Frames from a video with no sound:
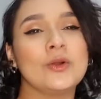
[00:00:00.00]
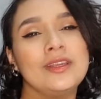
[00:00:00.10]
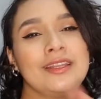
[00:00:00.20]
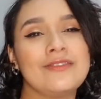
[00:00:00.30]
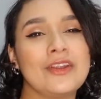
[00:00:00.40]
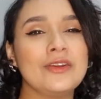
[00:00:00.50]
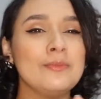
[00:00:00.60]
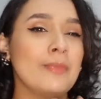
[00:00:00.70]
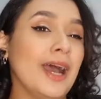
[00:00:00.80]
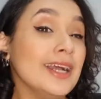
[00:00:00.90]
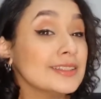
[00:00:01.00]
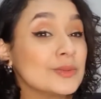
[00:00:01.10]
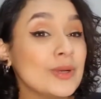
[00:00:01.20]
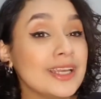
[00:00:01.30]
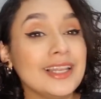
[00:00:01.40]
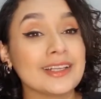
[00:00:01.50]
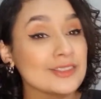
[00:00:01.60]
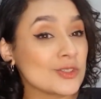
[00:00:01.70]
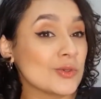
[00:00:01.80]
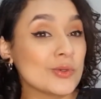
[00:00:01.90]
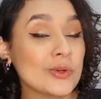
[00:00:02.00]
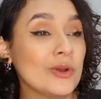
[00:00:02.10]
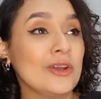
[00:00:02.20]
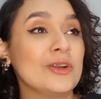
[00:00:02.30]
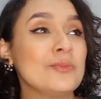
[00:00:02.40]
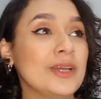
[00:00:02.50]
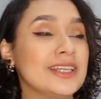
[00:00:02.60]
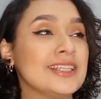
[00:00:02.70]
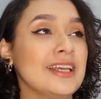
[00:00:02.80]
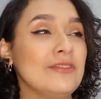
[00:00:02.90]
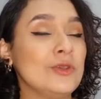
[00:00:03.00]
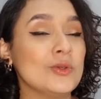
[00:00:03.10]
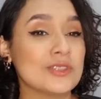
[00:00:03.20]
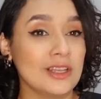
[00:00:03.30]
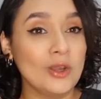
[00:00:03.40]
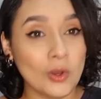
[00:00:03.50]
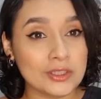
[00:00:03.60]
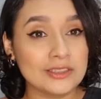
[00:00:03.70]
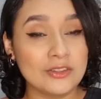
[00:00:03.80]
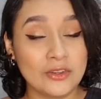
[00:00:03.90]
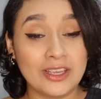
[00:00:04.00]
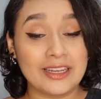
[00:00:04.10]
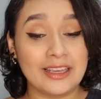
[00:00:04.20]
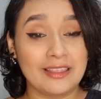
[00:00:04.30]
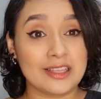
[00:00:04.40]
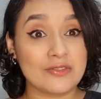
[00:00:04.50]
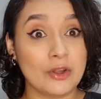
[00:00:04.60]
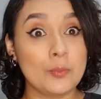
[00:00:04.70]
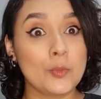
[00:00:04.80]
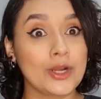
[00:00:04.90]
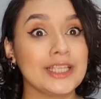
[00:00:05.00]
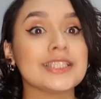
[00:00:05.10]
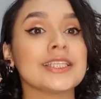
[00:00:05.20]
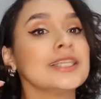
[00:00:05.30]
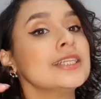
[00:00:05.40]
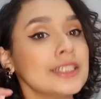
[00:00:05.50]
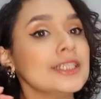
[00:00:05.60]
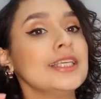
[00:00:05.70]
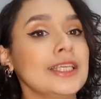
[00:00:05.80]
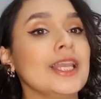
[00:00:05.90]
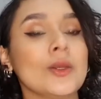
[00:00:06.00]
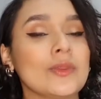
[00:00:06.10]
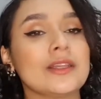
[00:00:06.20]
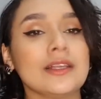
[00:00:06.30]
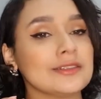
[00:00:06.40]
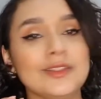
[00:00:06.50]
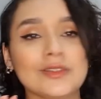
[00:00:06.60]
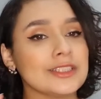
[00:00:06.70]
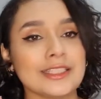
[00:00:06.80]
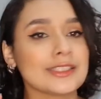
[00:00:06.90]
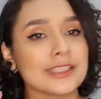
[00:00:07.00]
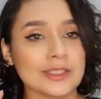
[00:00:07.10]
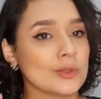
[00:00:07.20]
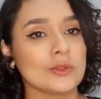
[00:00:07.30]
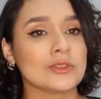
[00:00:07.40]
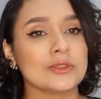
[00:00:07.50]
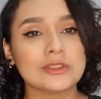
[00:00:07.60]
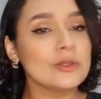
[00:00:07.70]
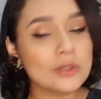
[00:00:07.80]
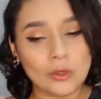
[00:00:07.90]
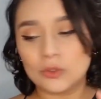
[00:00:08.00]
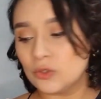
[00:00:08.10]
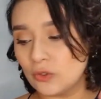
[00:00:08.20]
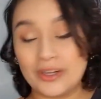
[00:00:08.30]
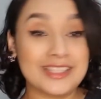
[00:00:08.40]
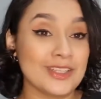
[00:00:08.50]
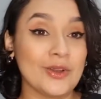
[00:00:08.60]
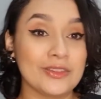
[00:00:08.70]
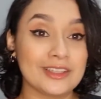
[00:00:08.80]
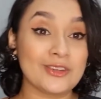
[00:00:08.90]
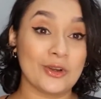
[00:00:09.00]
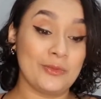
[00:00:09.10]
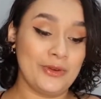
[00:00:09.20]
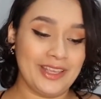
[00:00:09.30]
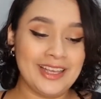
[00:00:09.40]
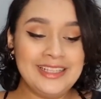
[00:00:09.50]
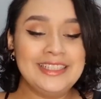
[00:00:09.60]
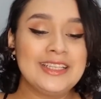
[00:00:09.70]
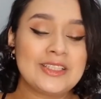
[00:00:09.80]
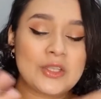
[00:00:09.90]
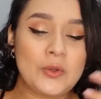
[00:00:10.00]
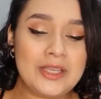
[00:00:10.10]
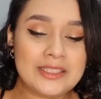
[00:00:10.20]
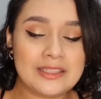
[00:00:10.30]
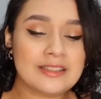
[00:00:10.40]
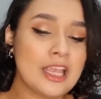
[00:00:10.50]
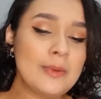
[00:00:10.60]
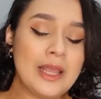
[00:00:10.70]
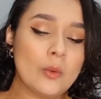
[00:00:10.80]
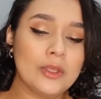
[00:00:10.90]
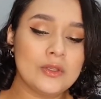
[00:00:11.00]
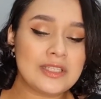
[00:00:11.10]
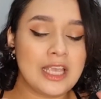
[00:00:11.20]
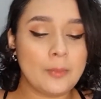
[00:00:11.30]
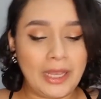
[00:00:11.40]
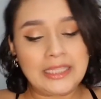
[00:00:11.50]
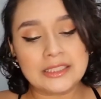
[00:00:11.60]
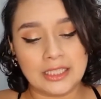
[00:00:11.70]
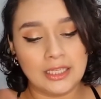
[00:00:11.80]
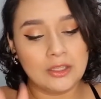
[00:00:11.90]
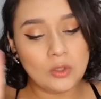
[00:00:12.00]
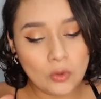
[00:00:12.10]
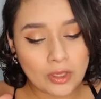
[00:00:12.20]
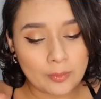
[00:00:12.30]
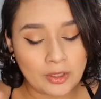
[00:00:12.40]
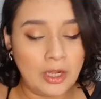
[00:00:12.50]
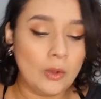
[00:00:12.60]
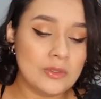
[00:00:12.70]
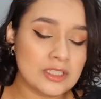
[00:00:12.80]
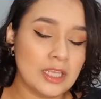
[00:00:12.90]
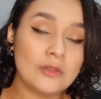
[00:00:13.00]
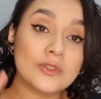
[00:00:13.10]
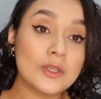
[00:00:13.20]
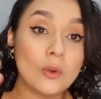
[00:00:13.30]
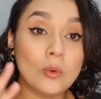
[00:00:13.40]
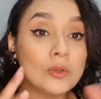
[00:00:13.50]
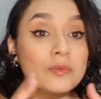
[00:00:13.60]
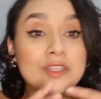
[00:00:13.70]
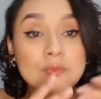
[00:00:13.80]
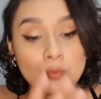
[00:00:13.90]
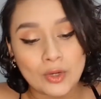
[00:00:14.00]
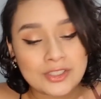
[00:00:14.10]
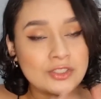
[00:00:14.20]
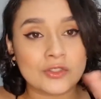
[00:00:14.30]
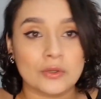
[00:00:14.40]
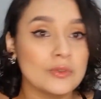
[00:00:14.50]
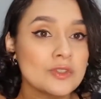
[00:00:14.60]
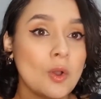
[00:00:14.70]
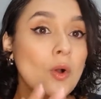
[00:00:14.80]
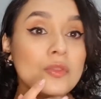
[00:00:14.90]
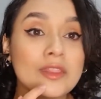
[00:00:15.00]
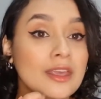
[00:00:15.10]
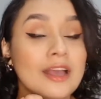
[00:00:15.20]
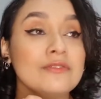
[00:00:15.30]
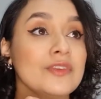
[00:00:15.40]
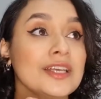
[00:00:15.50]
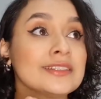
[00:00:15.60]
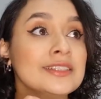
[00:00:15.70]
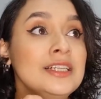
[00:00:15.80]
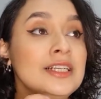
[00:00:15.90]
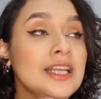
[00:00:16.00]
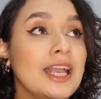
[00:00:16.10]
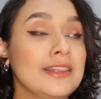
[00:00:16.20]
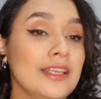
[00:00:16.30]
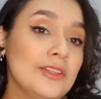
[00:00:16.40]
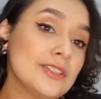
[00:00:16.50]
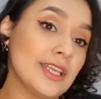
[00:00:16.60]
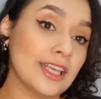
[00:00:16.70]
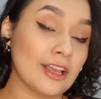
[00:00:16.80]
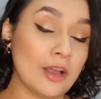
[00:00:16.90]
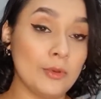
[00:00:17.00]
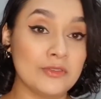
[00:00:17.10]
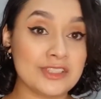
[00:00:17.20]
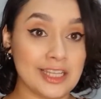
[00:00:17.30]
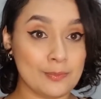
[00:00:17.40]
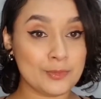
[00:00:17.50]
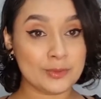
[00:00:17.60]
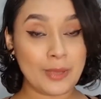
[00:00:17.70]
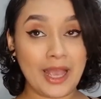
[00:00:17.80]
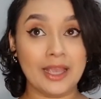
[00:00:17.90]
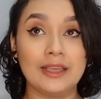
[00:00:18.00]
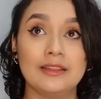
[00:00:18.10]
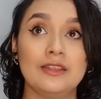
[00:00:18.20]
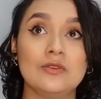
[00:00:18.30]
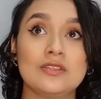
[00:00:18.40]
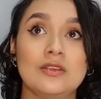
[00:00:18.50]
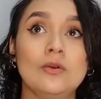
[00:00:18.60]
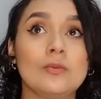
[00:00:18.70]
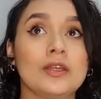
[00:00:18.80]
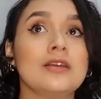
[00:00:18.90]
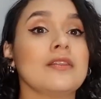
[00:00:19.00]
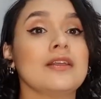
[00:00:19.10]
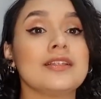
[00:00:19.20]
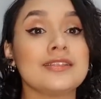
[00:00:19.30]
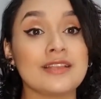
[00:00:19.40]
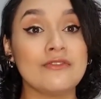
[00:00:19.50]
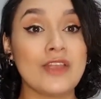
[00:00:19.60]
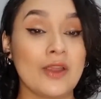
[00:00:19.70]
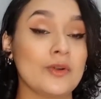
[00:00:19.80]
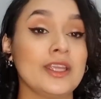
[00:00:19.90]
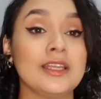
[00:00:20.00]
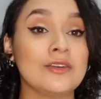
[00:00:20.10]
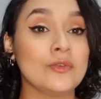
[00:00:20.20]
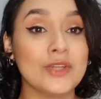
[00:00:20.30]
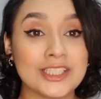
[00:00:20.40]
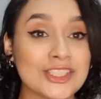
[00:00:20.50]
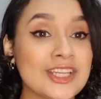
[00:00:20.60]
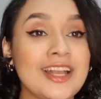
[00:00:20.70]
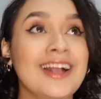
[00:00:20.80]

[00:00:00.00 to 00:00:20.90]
in a very mild way, like a straw color. But if you use a lot, you're gonna get this very bright yellow that doesn't tasty at all. So don't go too crazy on the turmeric. So it's the same like when you see a painting and you look up close and you see all of these brush strokes on the canvas, and then you take a couple of steps back and then you see, oh my god, that is a very rich